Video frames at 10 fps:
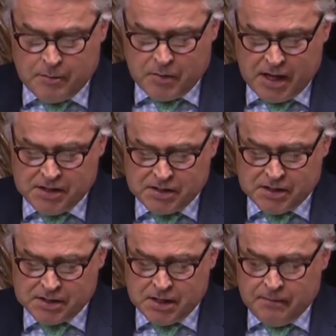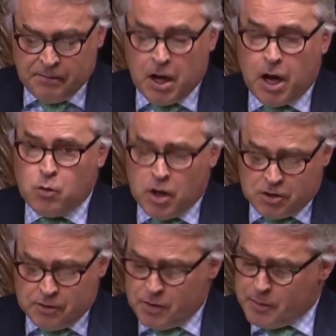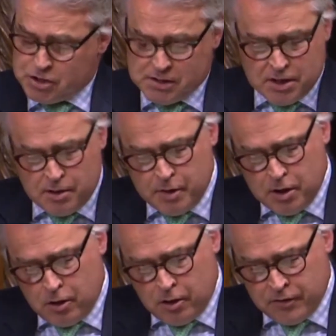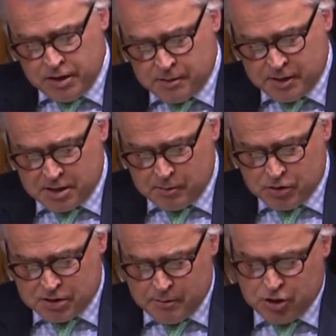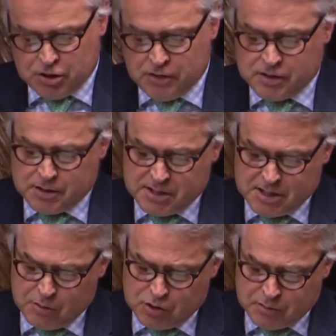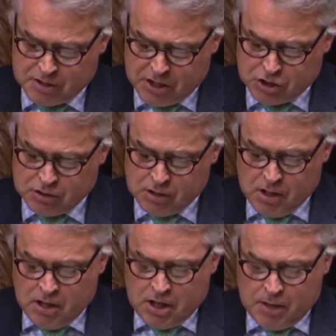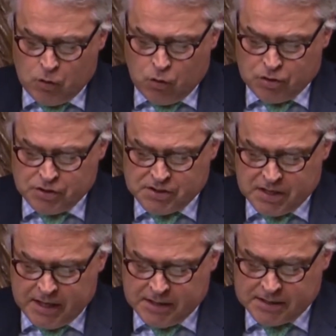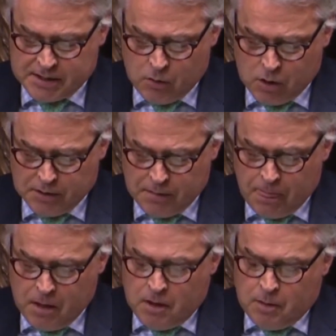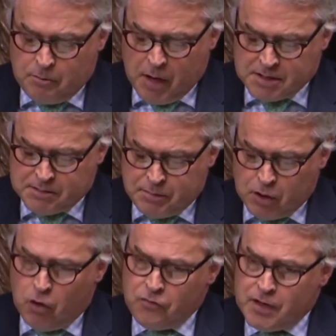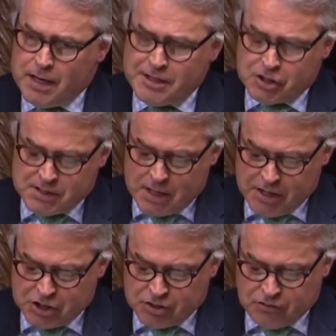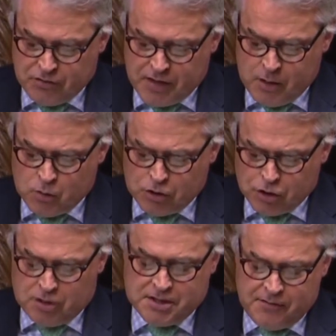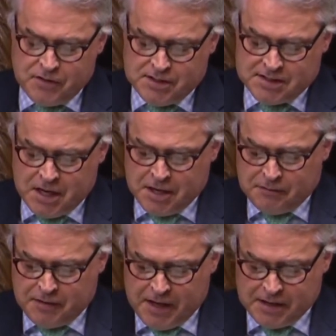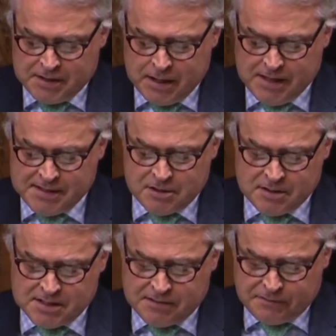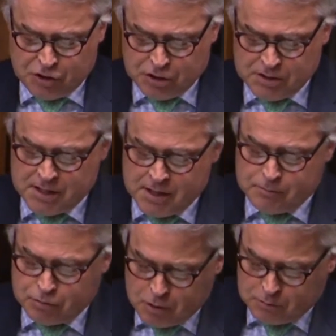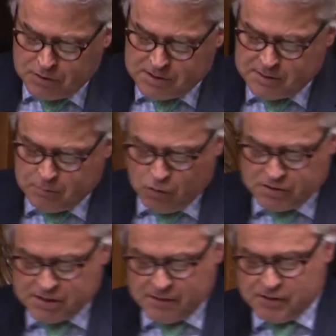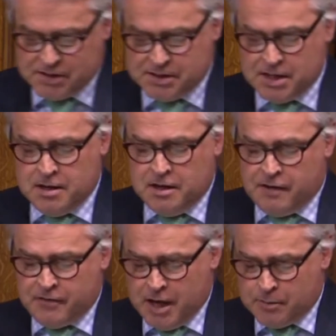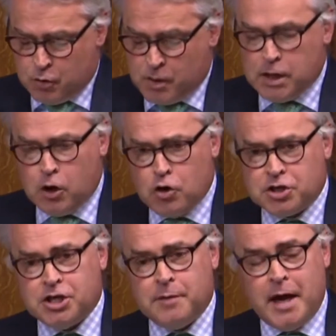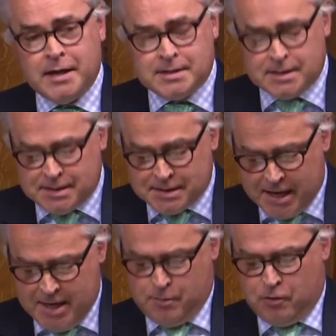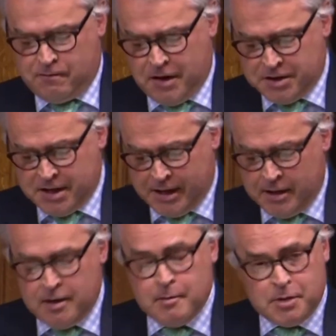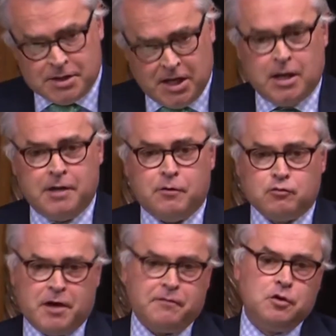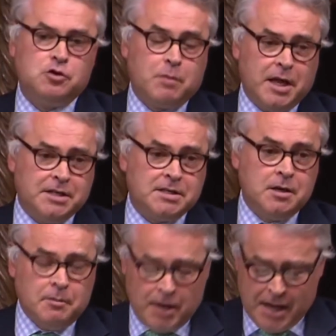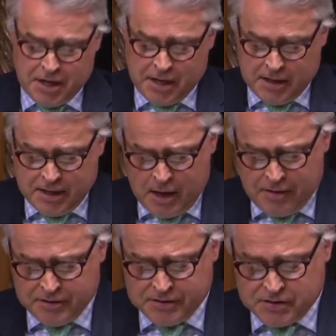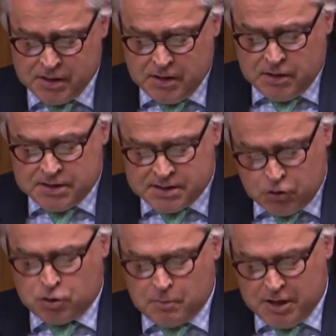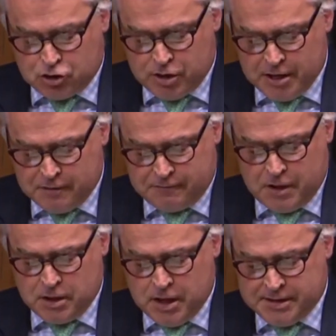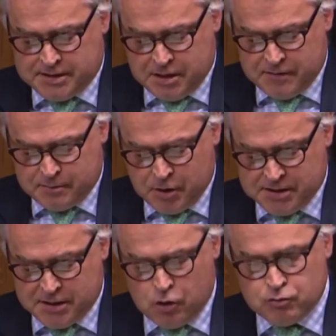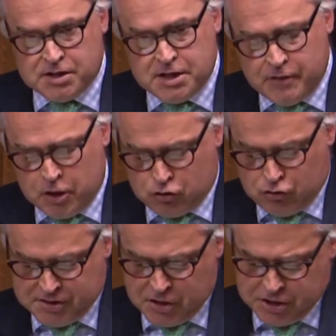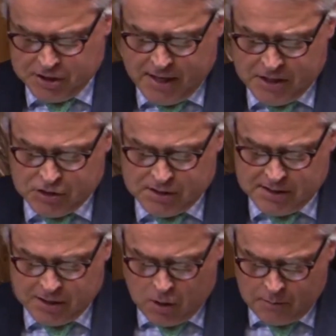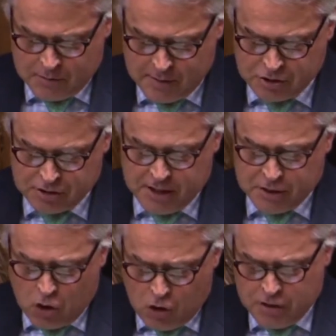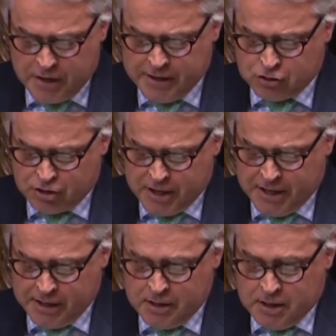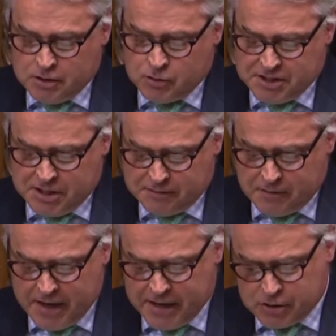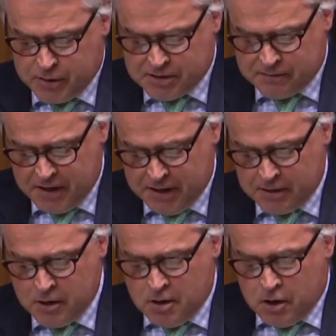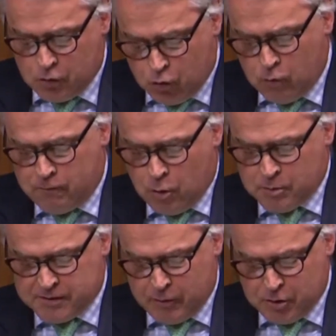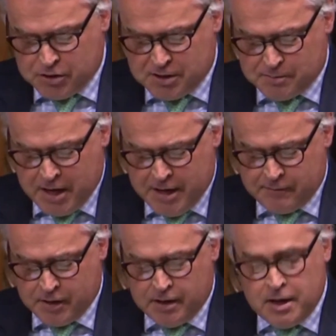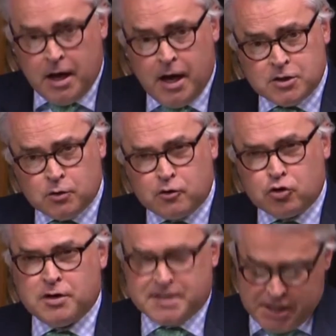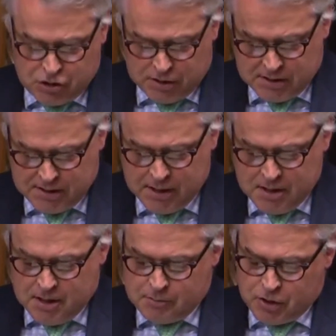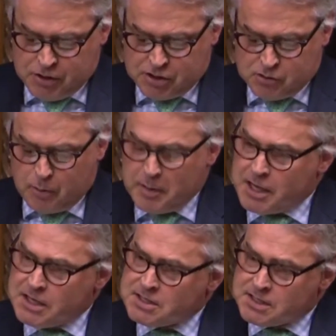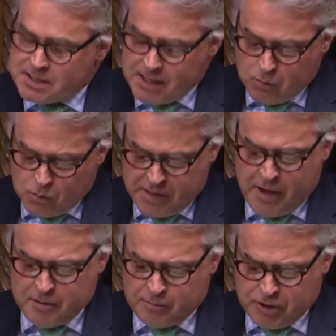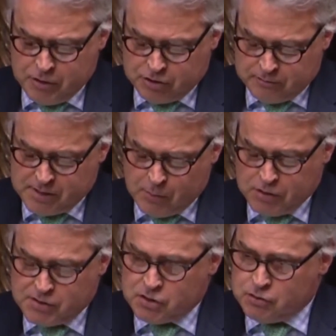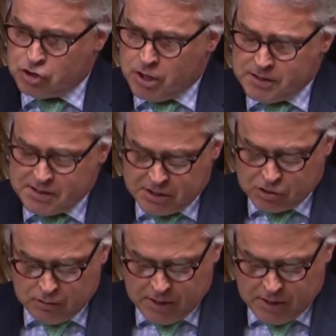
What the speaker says: cases. Now, I welcome the measures in the bill on the Domestic Abuse Commissioner, the Domestic Abuse Protection Orders and so on. But beyond the legislation, they will not have the desired effect unless there are sufficient and appropriate support services available with long-term and sustainable funding, particularly for refuge place planning and others. Suitably trained frontline service personnel receiving cross-agency complementary and ongoing training to identify and to intervene on all forms of abusive behaviour. A sort of cross-agency approach as we're beginning to see with our approach in response to child sexual